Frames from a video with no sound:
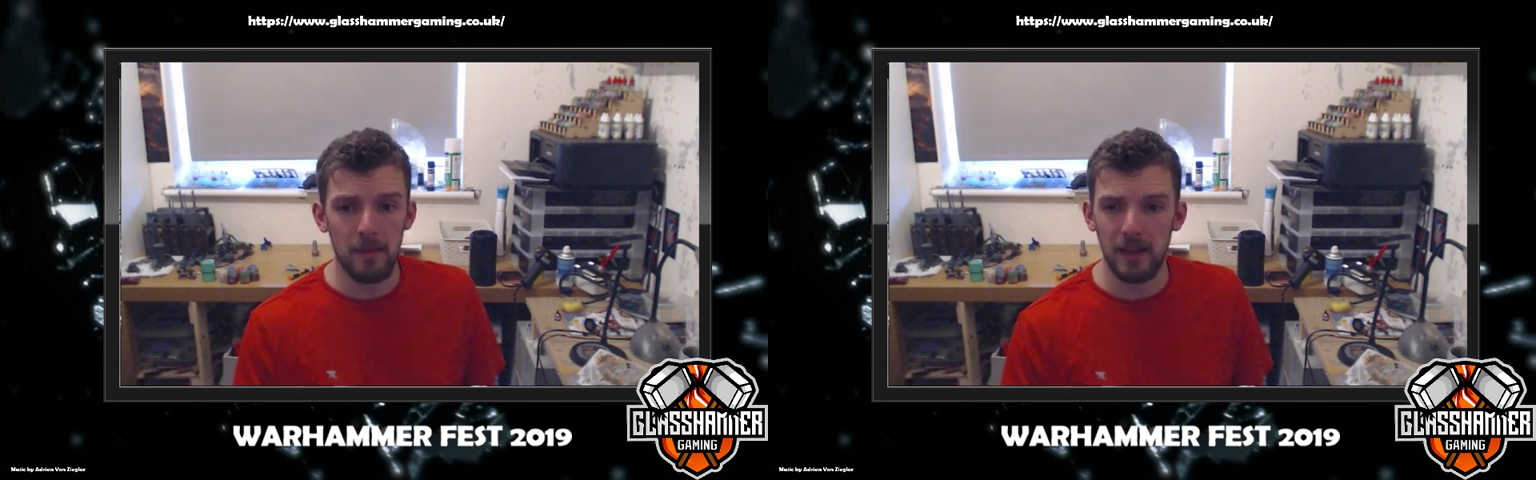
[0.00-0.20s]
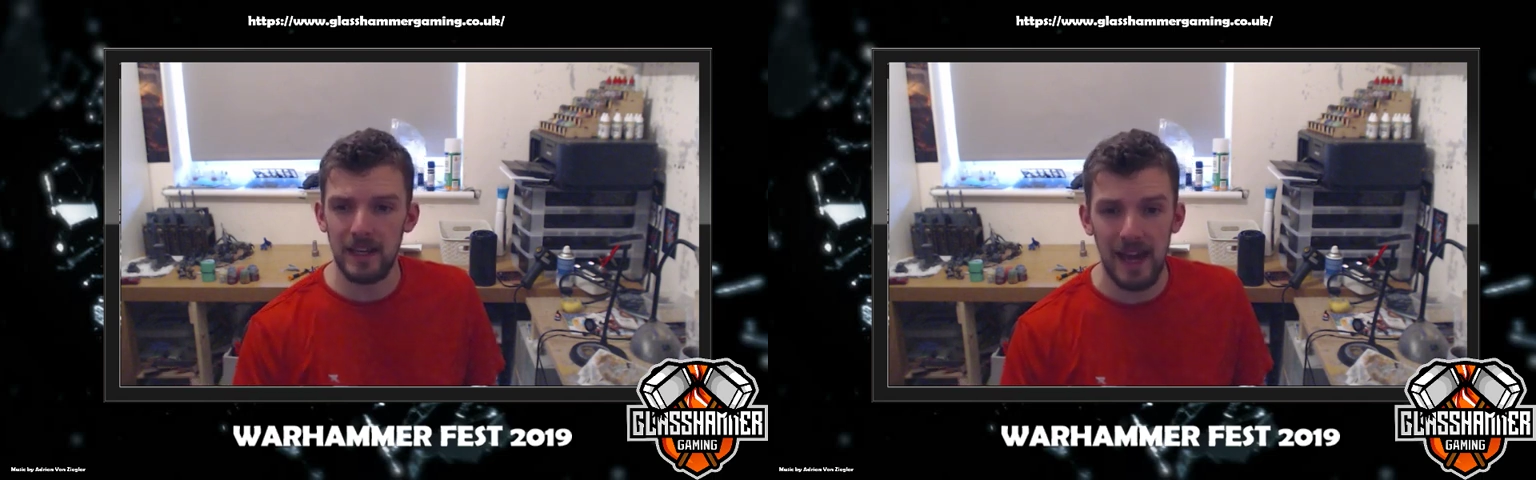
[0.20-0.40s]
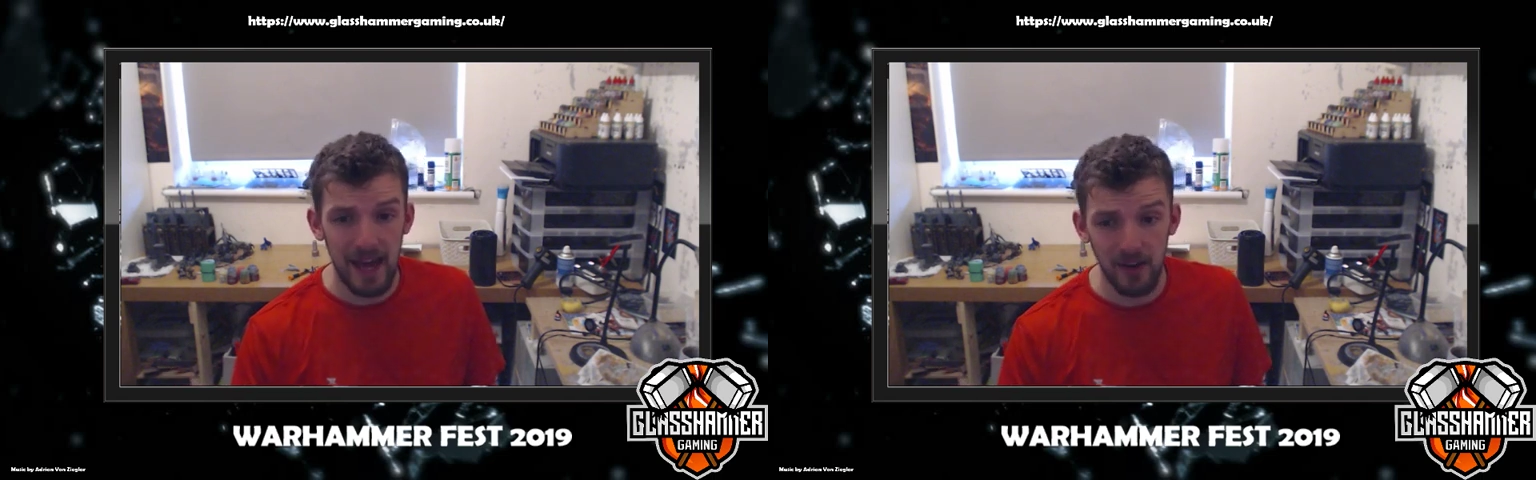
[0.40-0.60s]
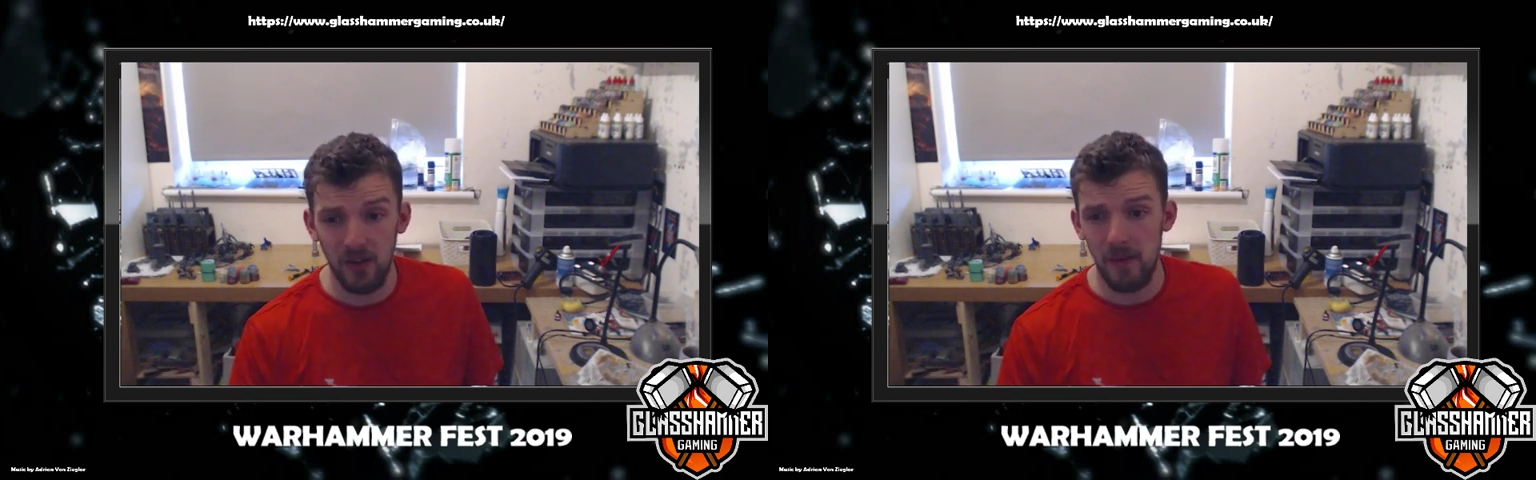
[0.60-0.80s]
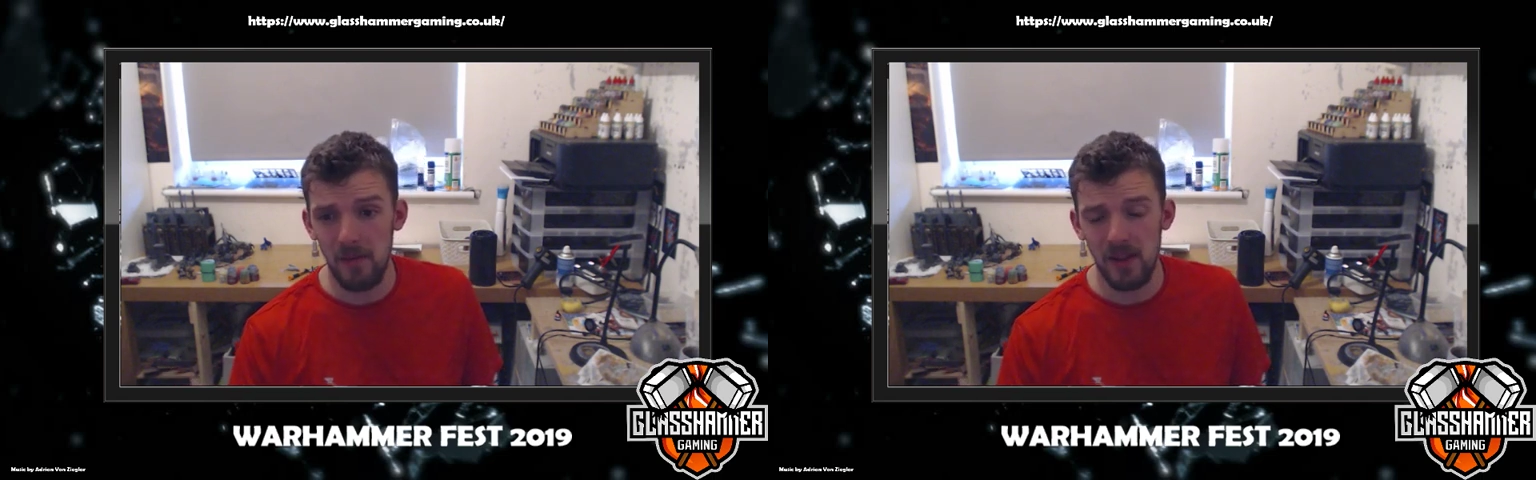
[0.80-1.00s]
but I
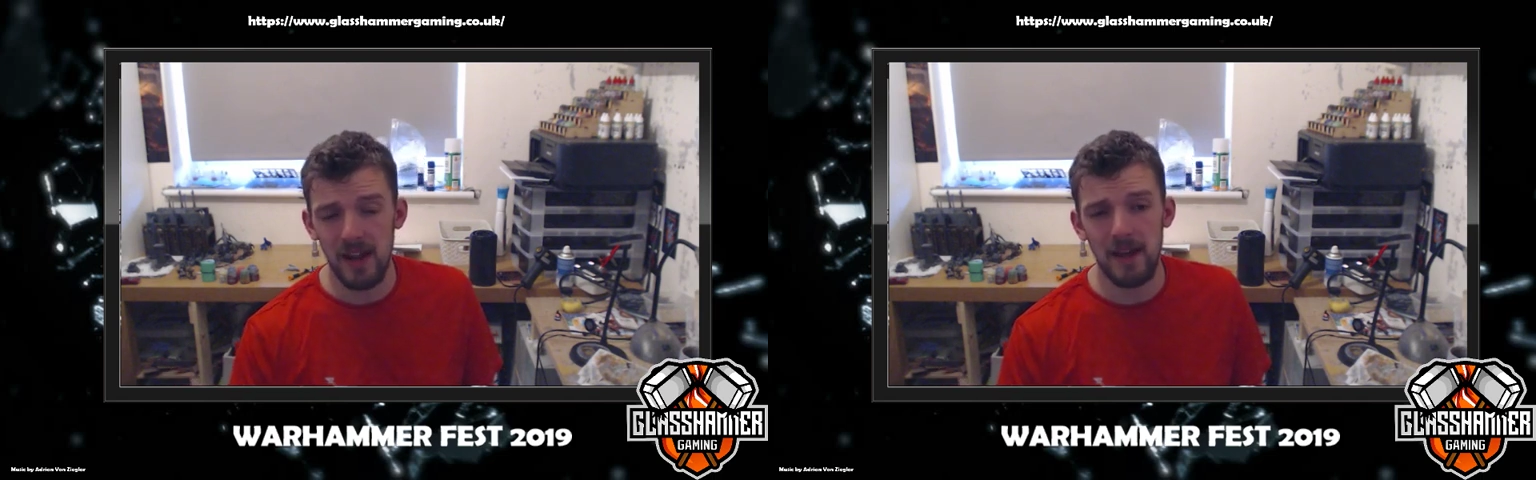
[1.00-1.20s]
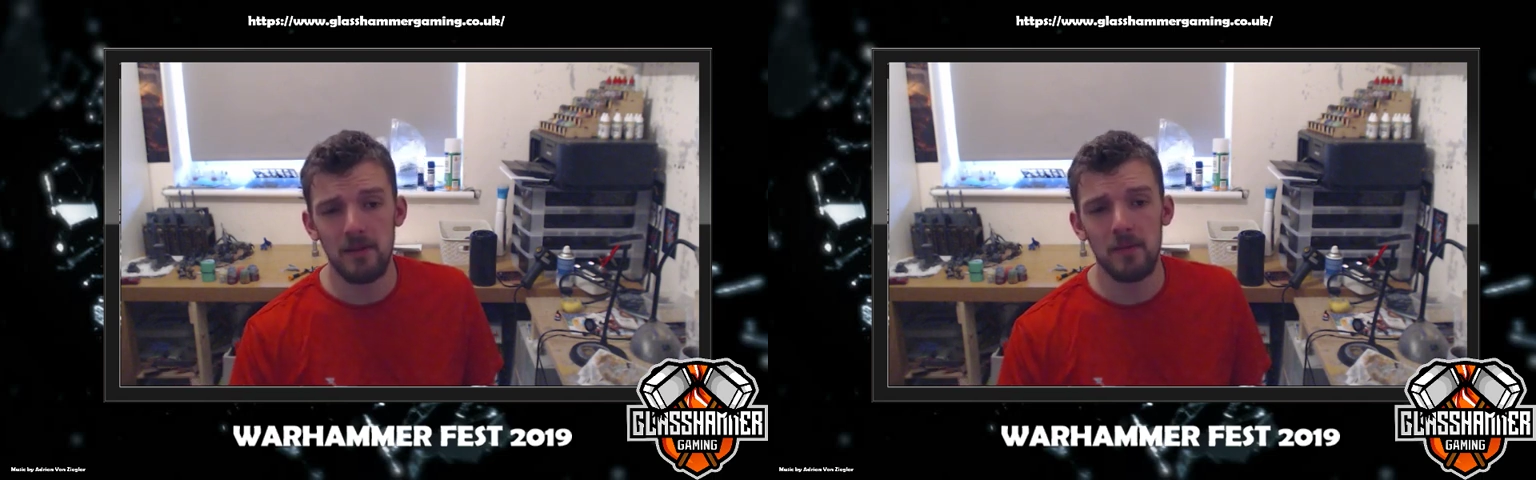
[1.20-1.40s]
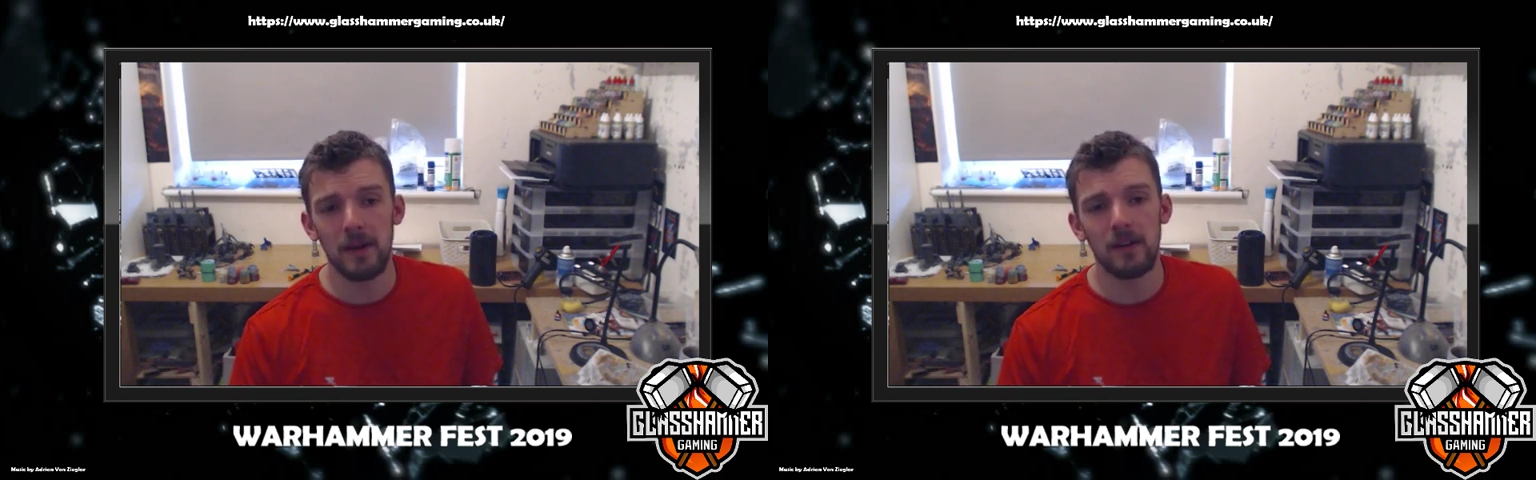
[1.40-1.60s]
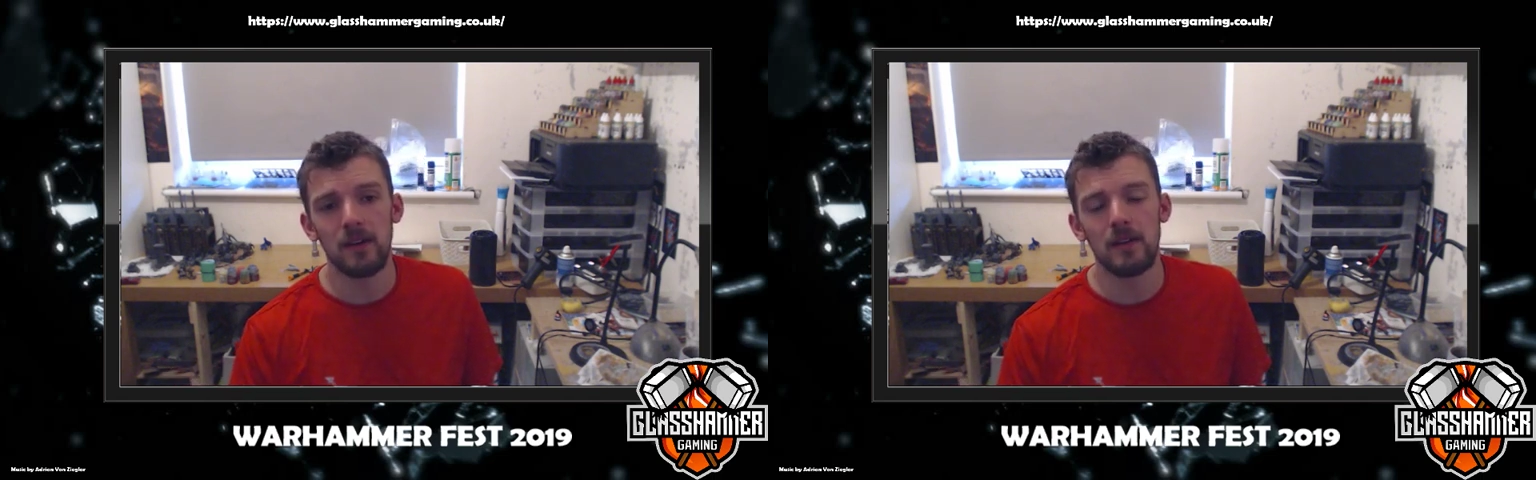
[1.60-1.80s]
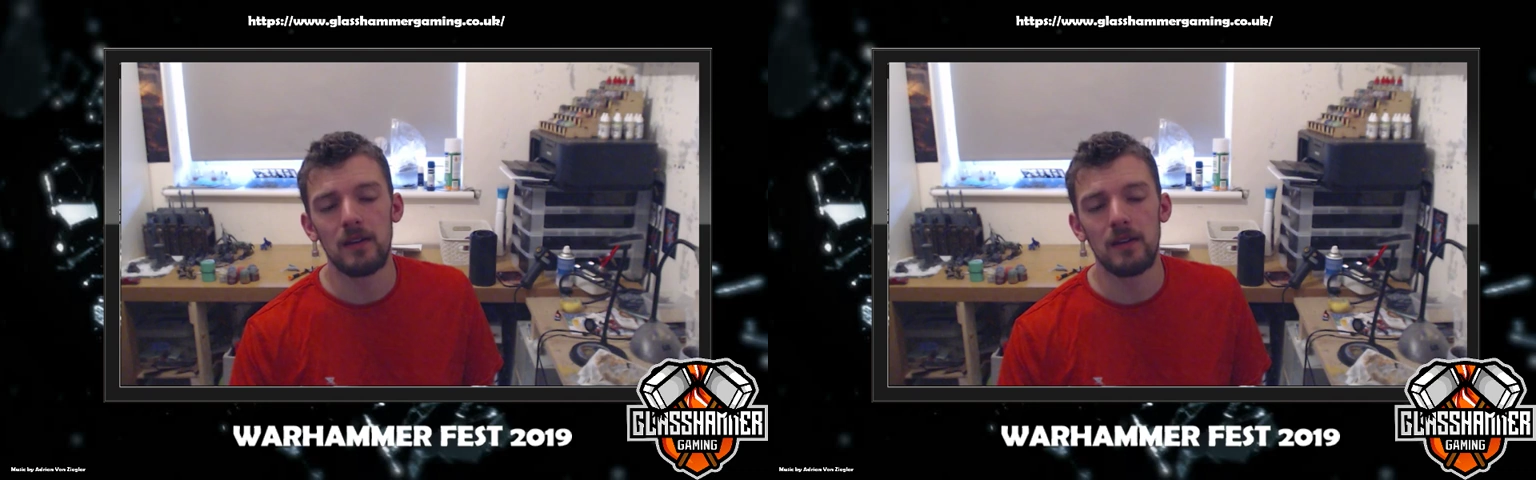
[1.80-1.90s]
cannot remember the name of the big knight.